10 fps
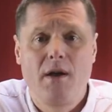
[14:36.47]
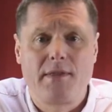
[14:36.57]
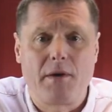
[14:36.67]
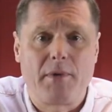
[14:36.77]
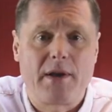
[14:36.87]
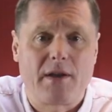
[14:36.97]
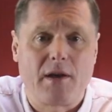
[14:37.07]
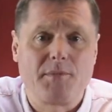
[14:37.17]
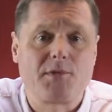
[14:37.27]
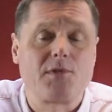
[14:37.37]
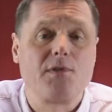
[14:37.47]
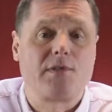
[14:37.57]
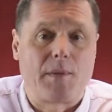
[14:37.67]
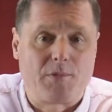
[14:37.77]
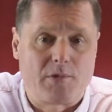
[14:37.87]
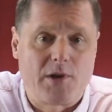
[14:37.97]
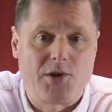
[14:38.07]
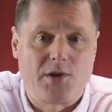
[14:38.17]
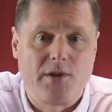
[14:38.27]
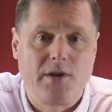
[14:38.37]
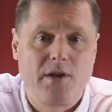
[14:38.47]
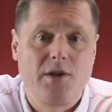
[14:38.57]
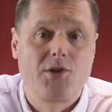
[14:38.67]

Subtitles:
than when it comes to separation,